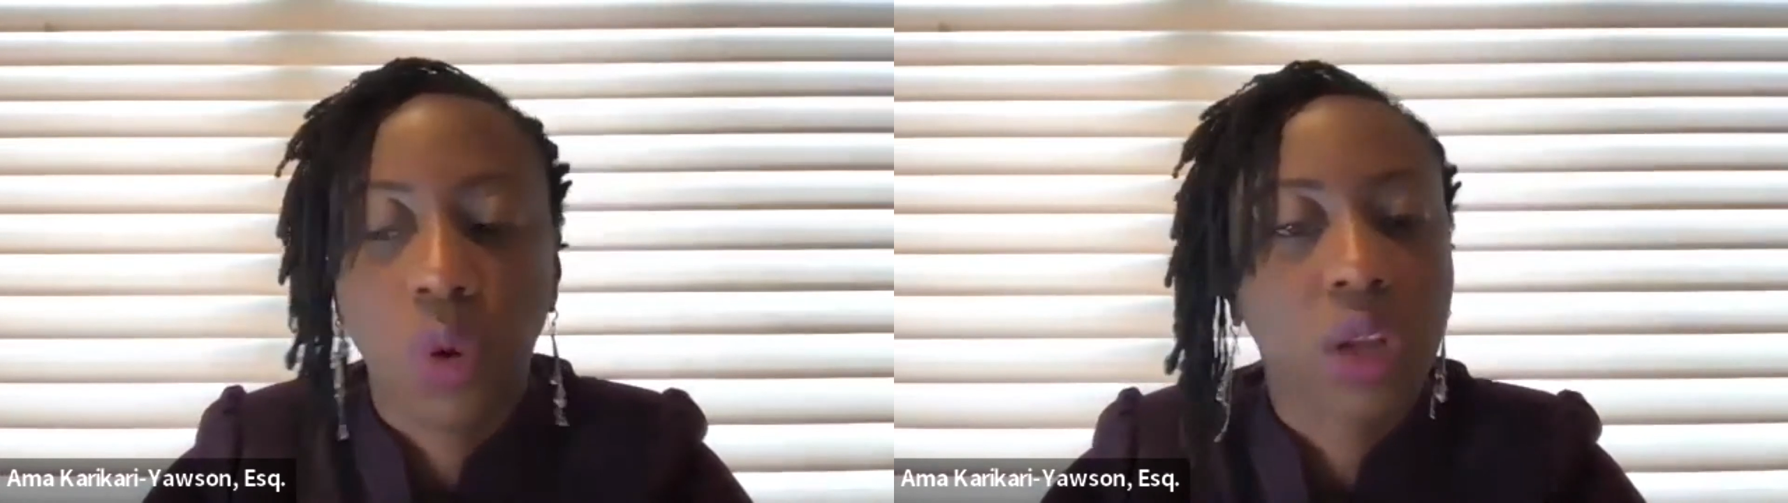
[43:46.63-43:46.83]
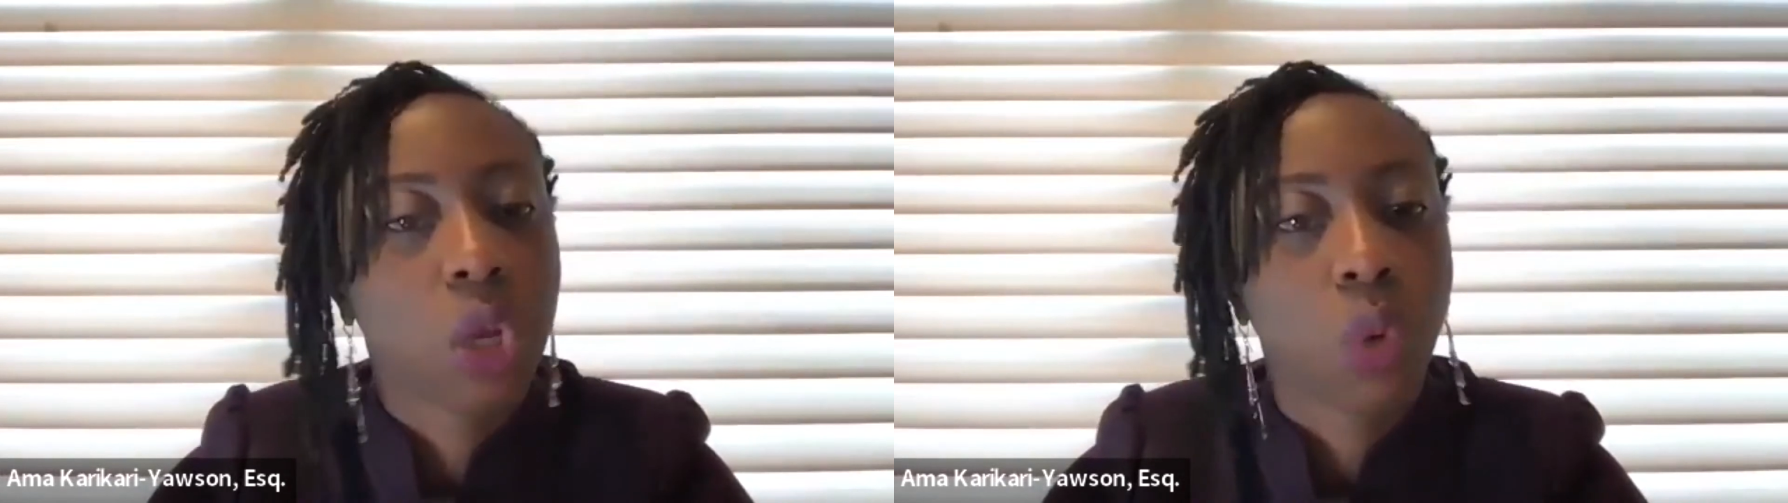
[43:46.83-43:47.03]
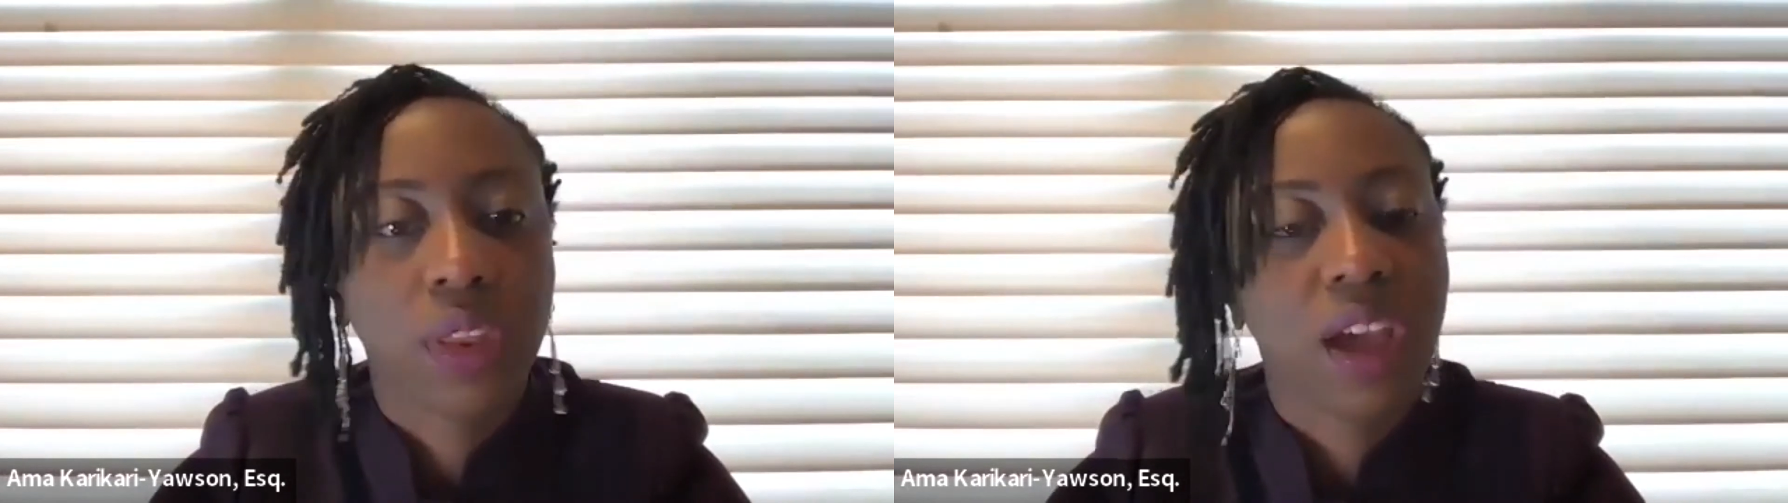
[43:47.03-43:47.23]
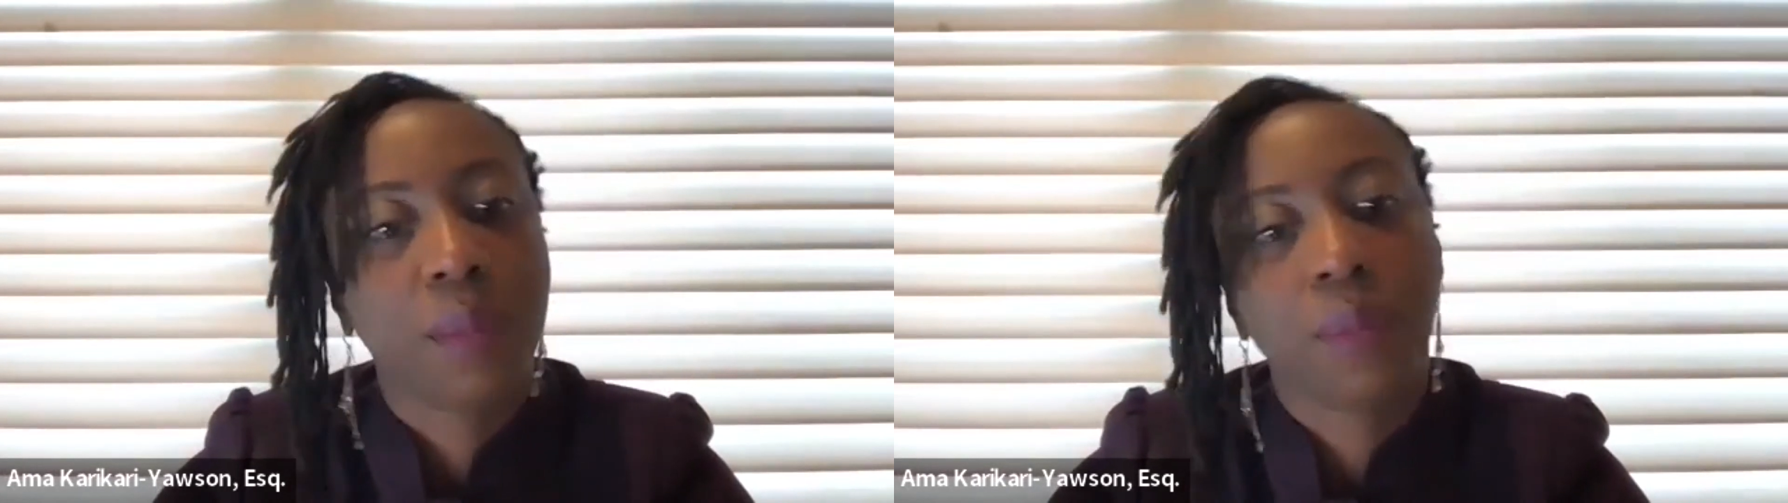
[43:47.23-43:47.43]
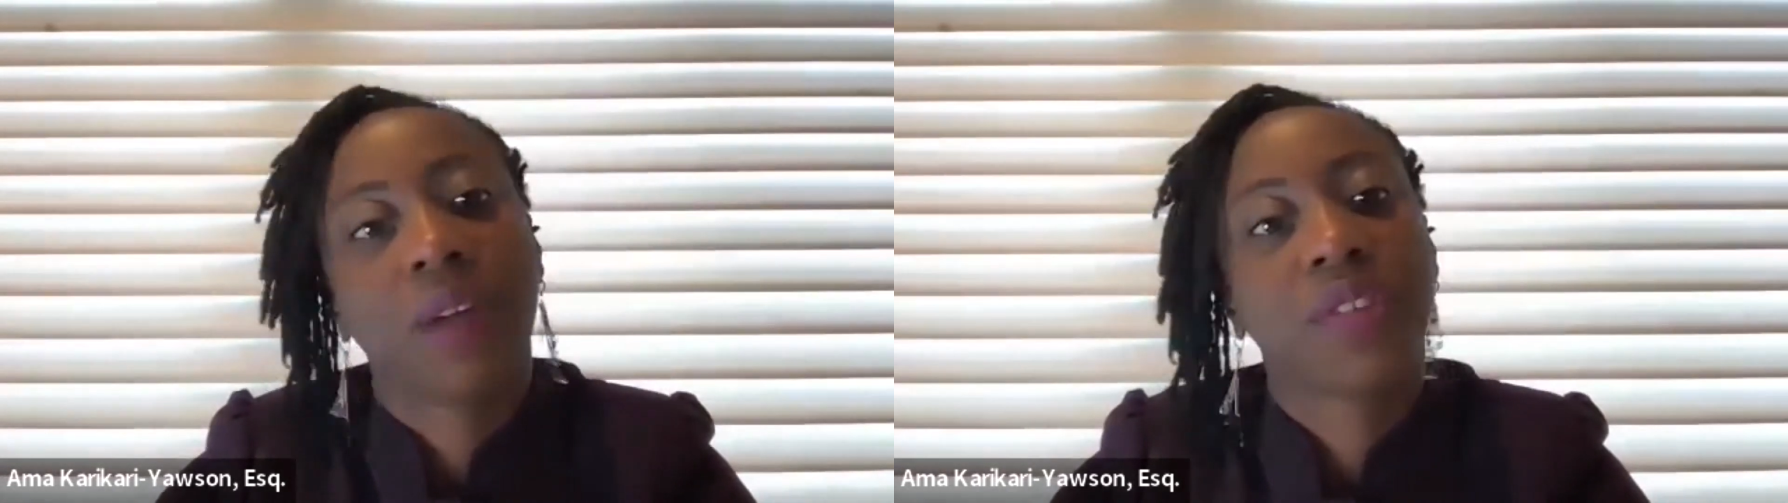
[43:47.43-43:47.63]
all know the
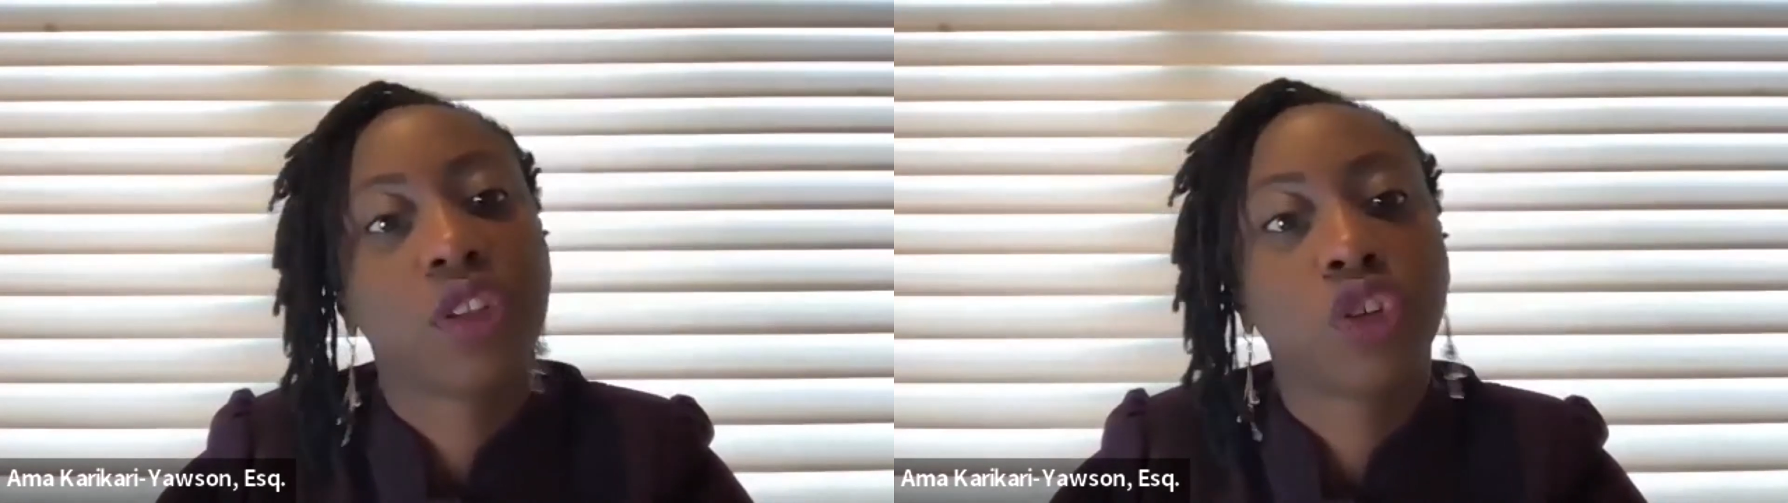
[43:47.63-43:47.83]
nonprofits